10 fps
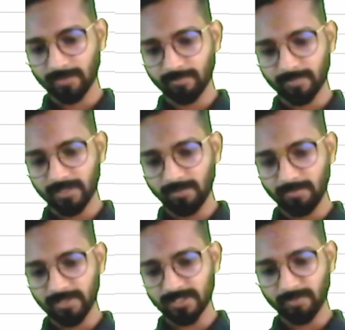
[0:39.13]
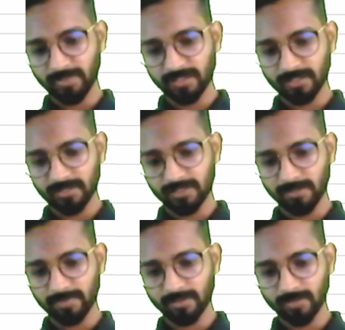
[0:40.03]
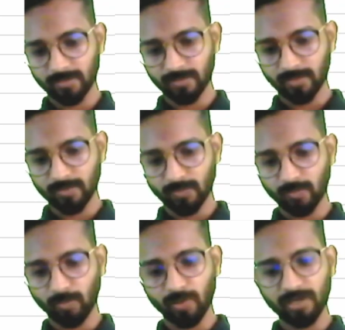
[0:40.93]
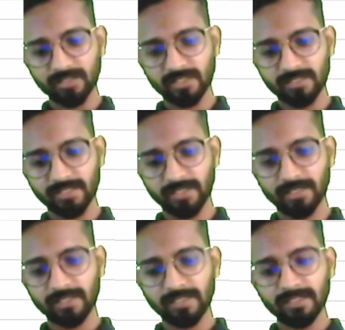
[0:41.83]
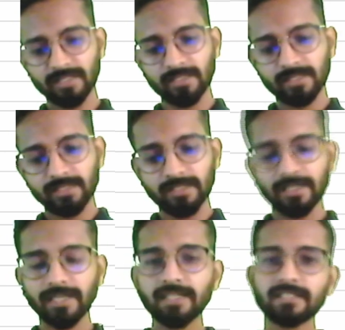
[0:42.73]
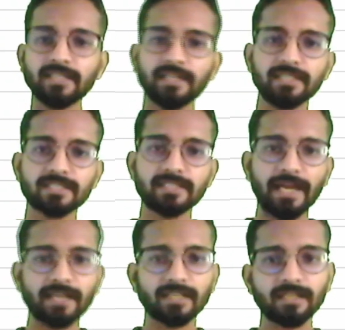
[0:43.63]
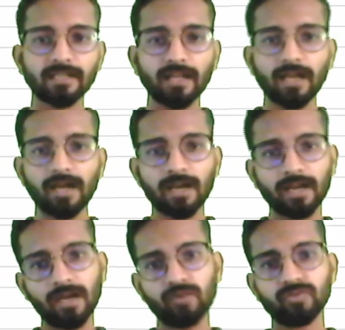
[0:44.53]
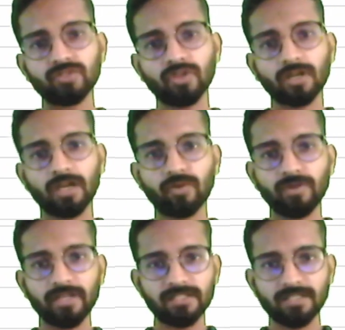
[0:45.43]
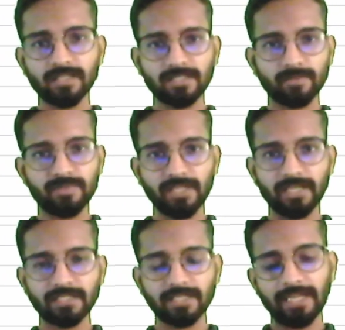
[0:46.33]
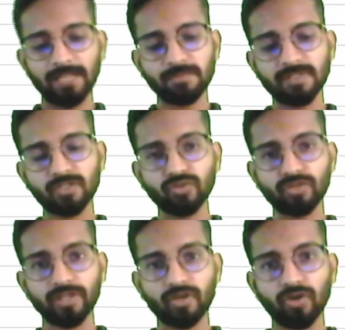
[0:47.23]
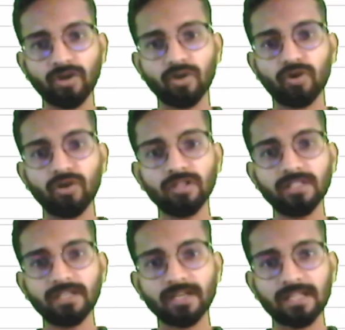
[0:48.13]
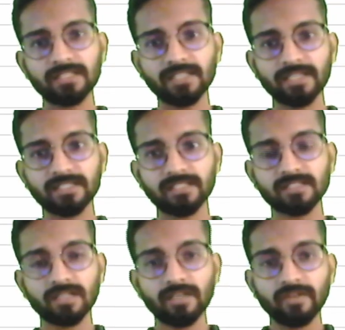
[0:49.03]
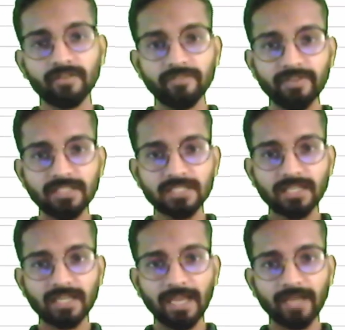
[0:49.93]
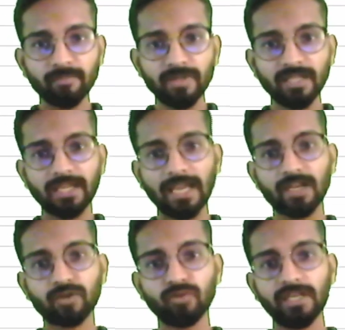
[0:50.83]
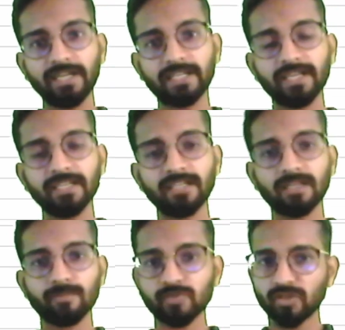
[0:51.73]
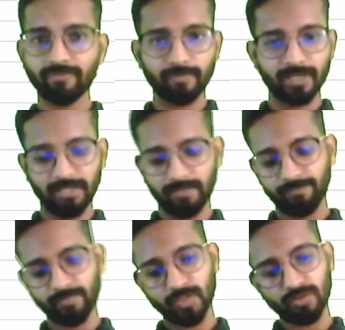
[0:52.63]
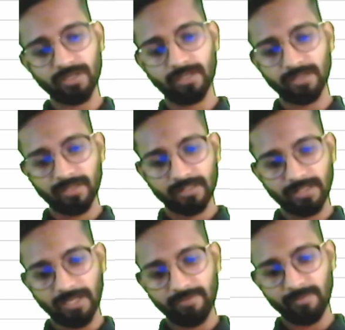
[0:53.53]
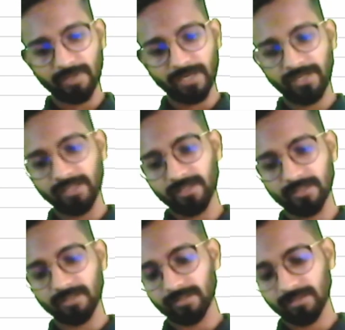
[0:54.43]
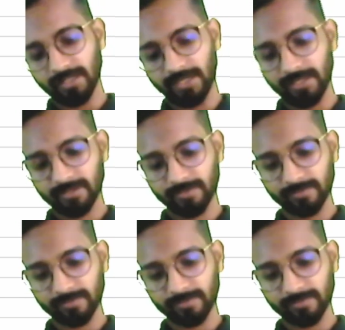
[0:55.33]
Money measurement concept. What does it say? It says that accounts or accountancy, the subject, helps us to record all the transactions which can be calculated in terms of money. Okay, I will be writing here that